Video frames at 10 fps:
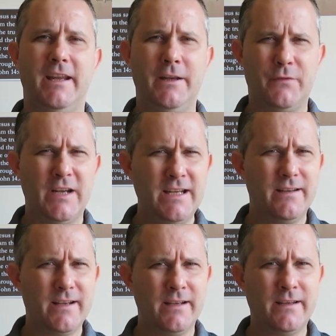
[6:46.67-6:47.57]
If he
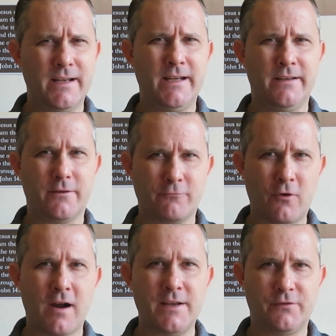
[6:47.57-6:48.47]
did indeed
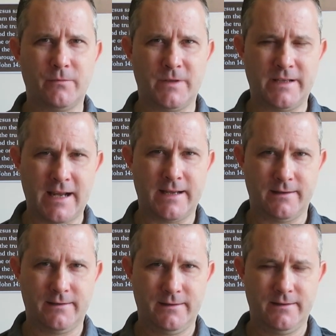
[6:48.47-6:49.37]
rise from the dead,
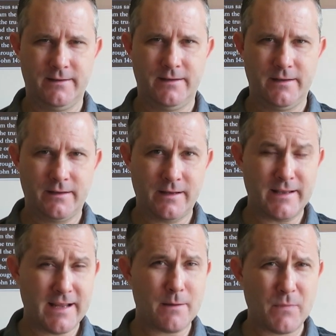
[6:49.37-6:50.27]

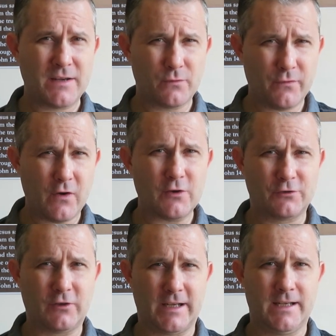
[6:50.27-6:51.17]
then that means
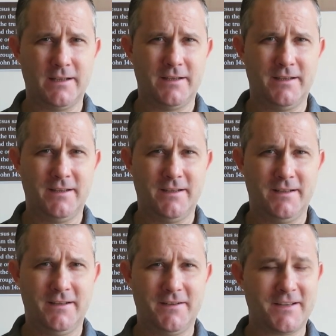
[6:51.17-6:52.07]
firstly
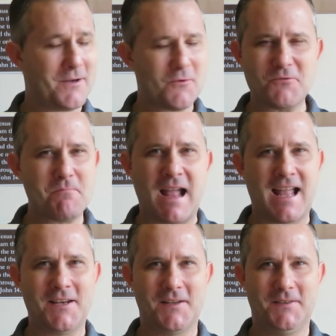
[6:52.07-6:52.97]
that he wasn't
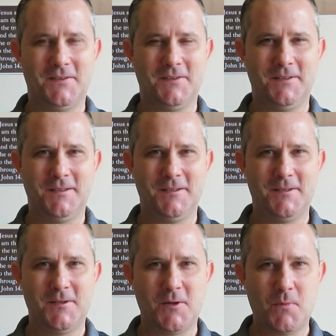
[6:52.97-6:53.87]
mad,
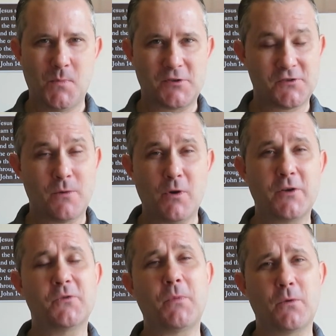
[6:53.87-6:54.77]
but someone
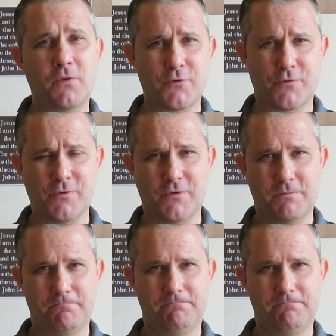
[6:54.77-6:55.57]
who spoke the truth.